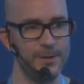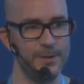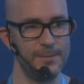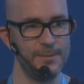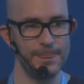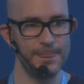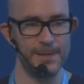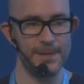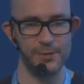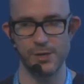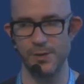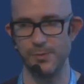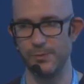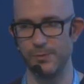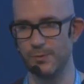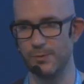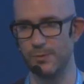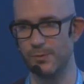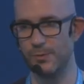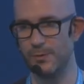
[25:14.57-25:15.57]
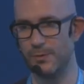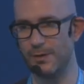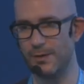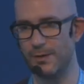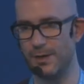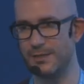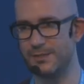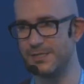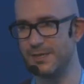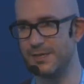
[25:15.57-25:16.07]
that you can do
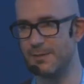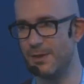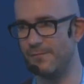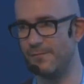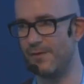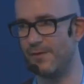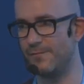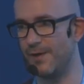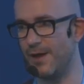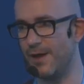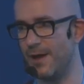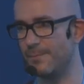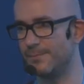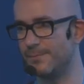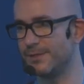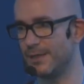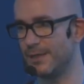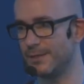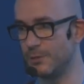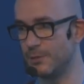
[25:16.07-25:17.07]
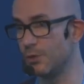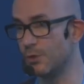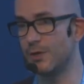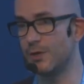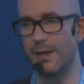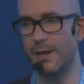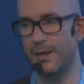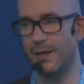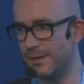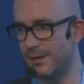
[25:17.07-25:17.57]
HTML5 apps that look
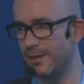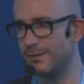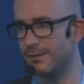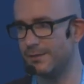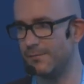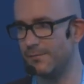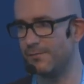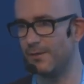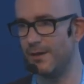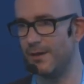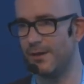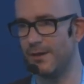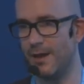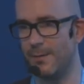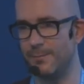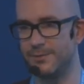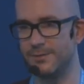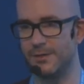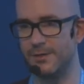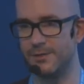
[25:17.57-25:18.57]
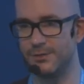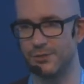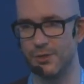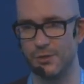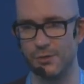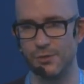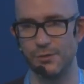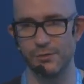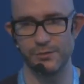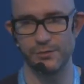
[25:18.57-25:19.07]
like native uh, apps. There is
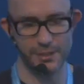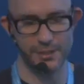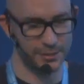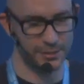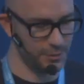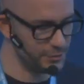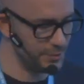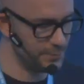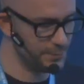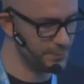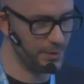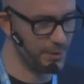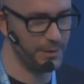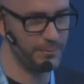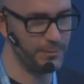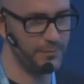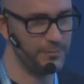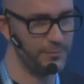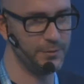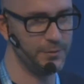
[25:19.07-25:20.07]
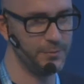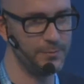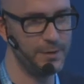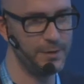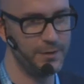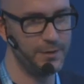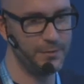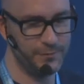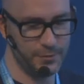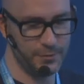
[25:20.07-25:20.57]
no technology problem if you,
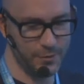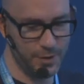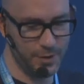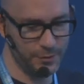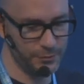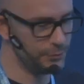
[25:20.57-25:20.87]
if you know how to